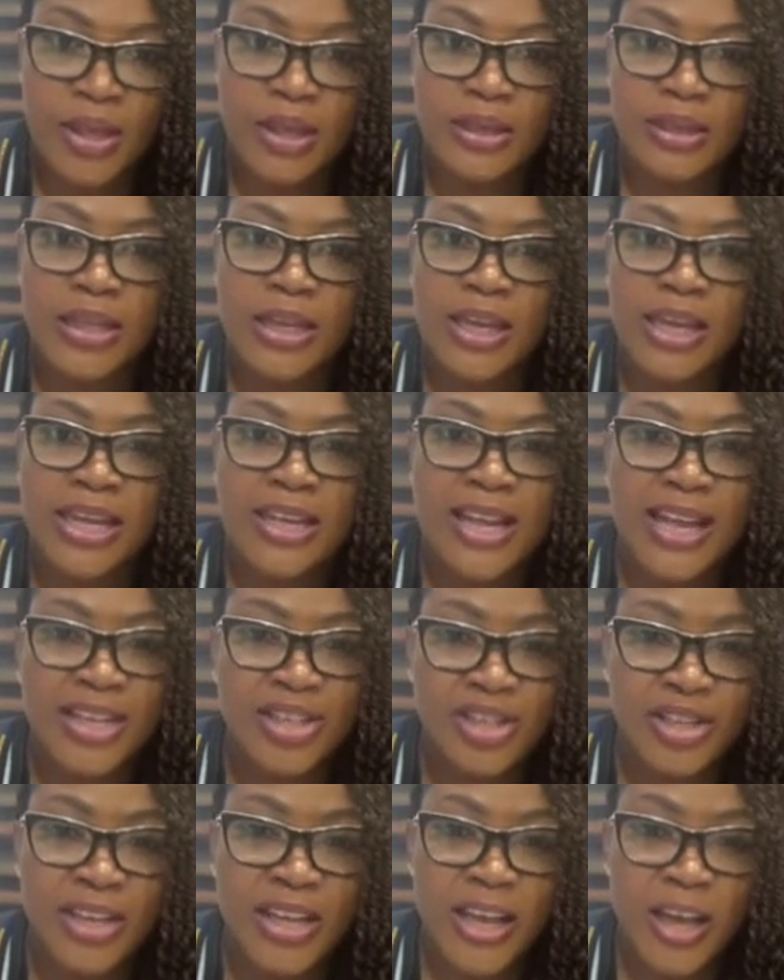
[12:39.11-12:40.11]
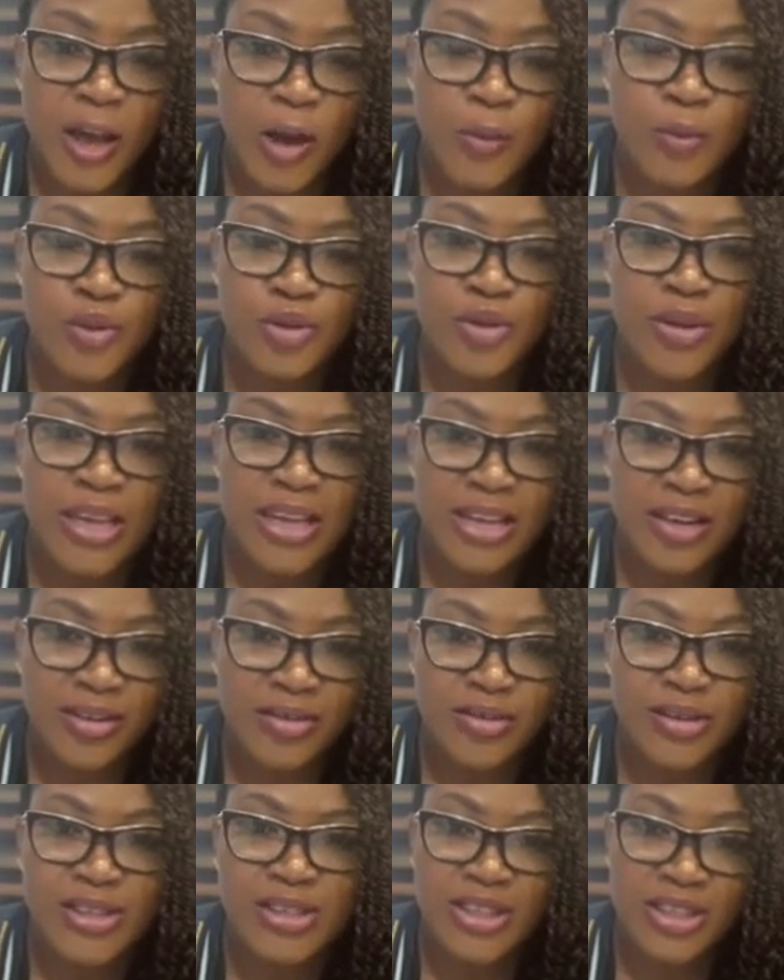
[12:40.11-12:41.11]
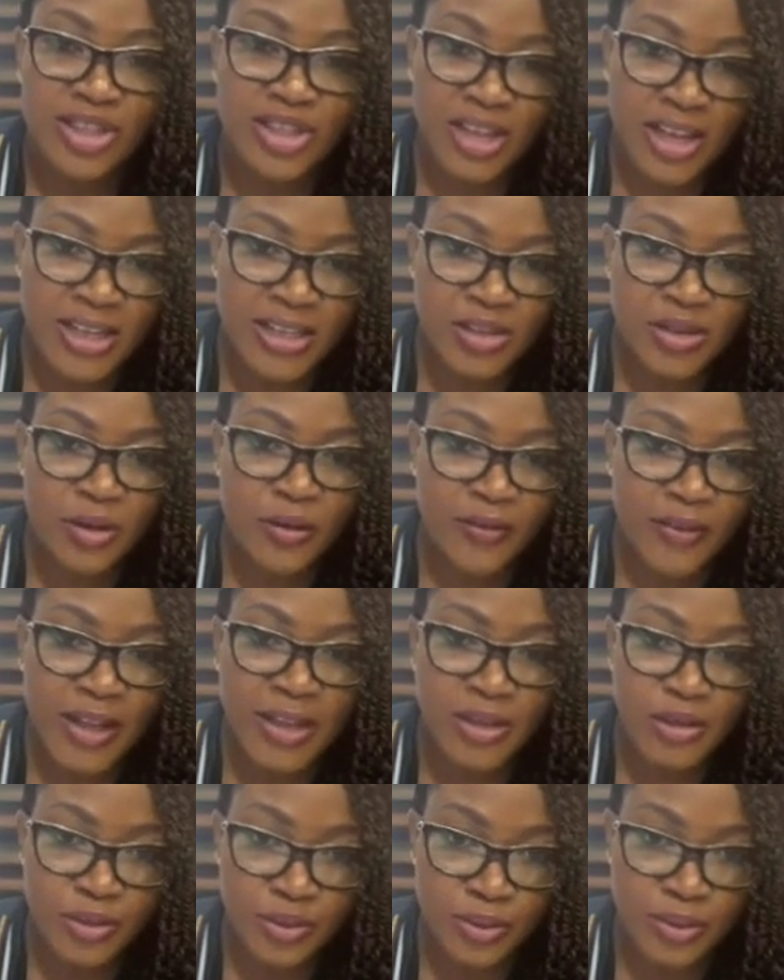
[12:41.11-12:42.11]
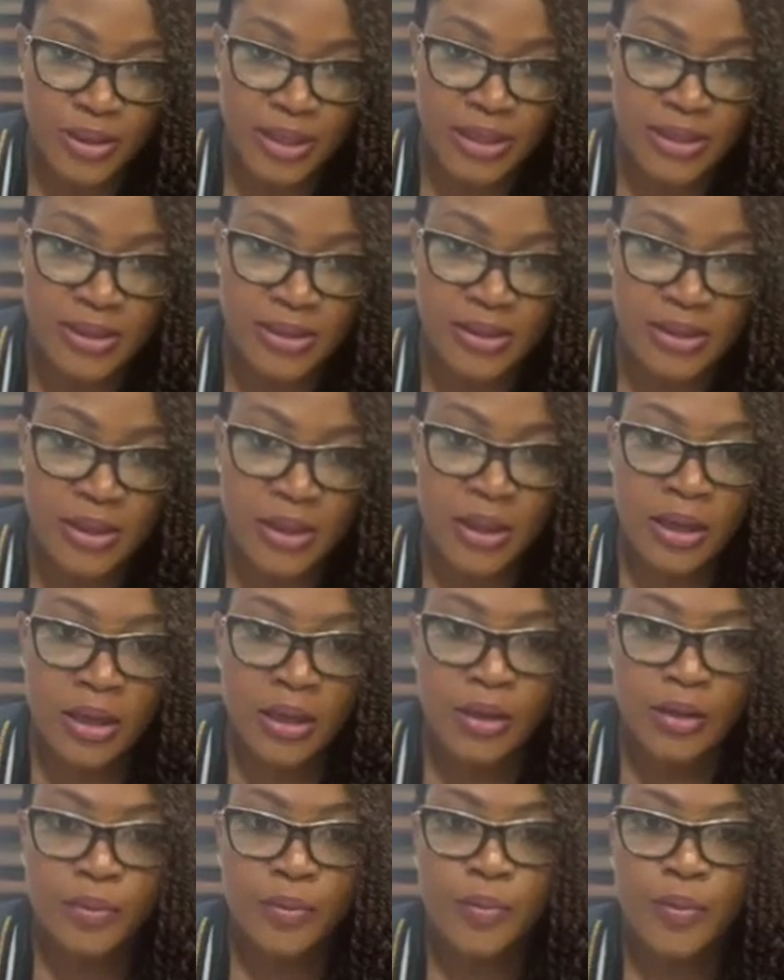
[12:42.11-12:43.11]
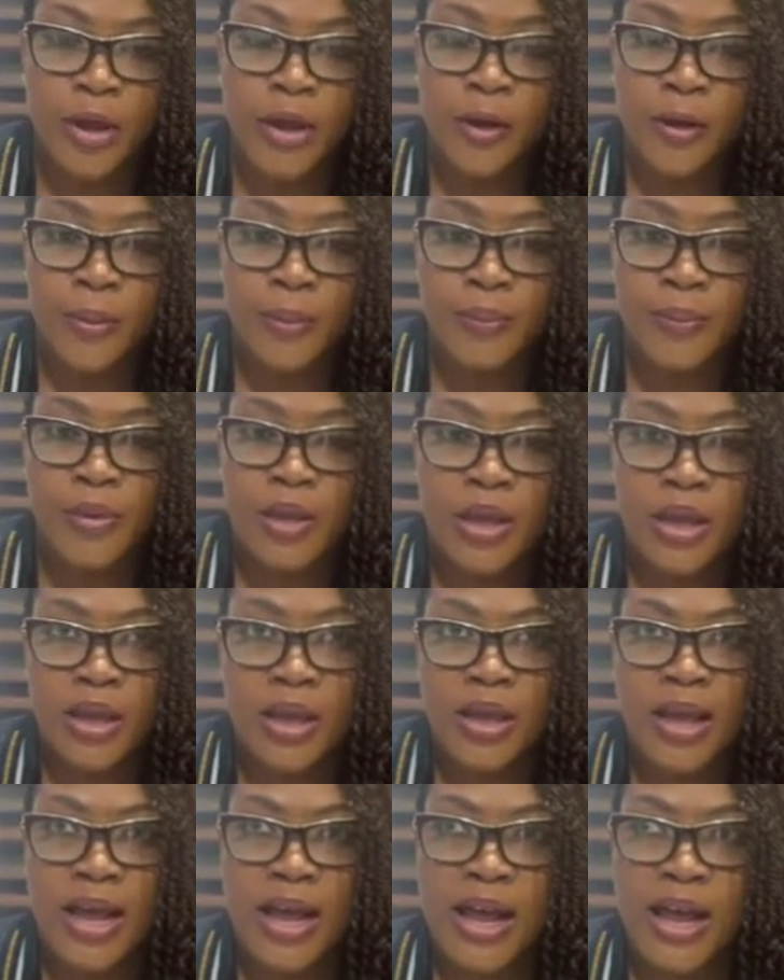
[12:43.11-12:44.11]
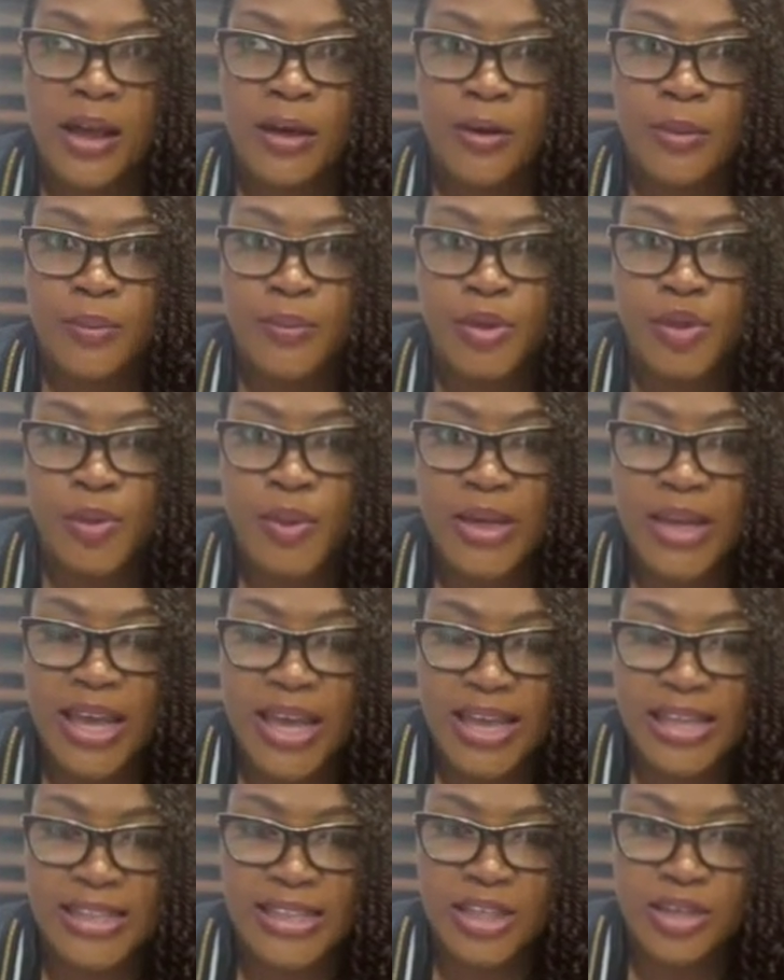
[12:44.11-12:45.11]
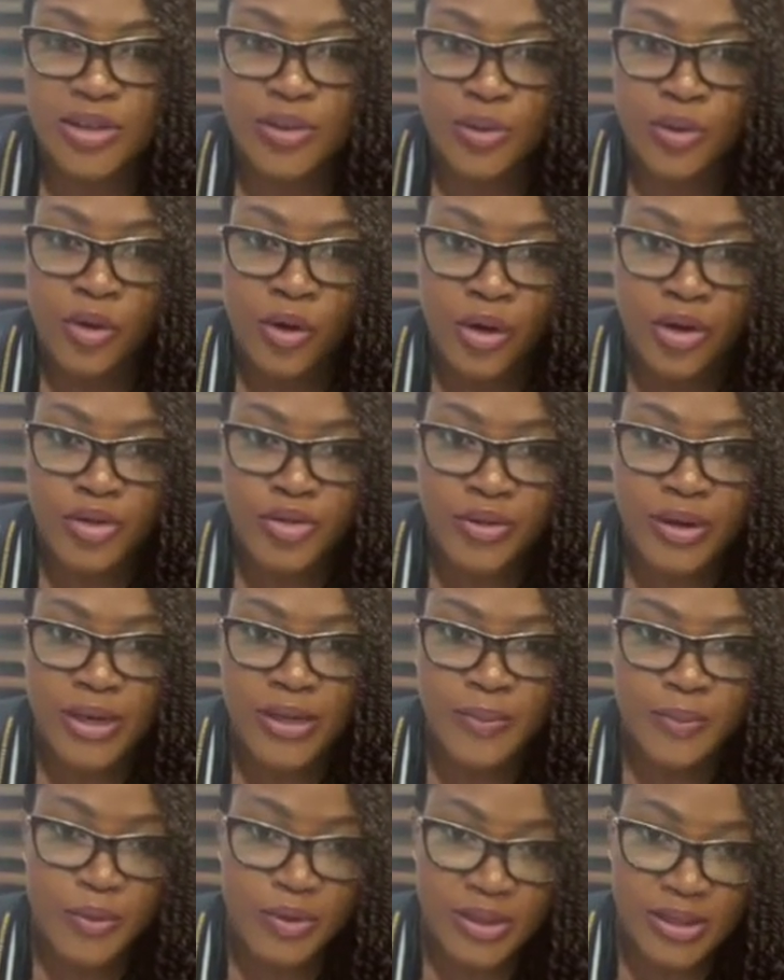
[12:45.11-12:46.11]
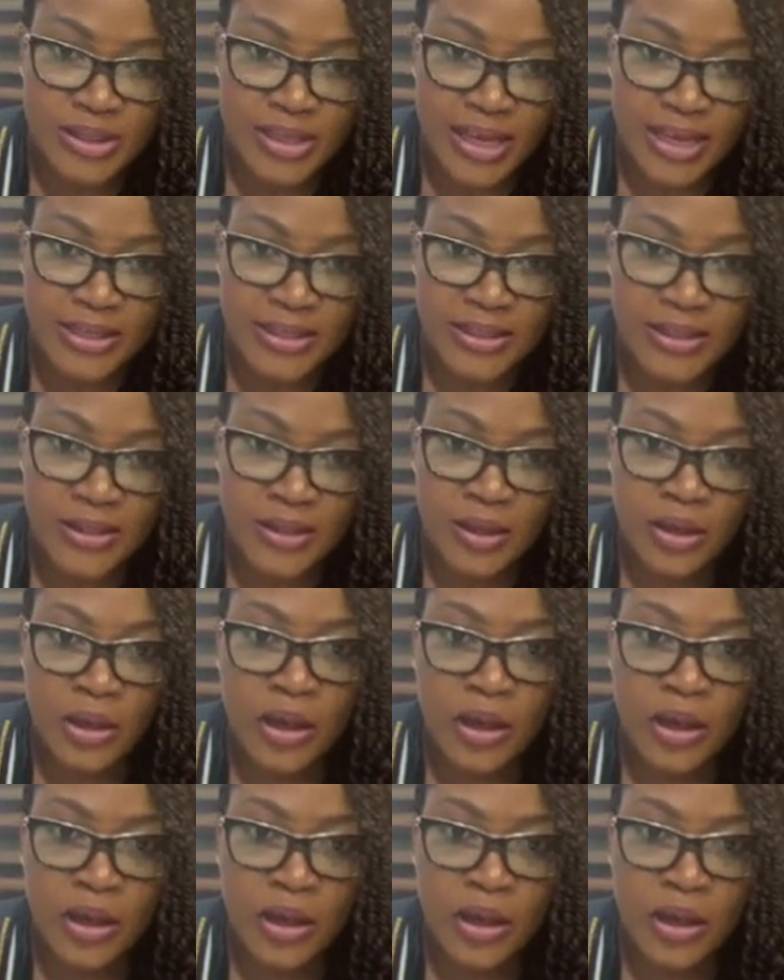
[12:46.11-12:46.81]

it actually helps to increase the chance of that student between 80 to 100%.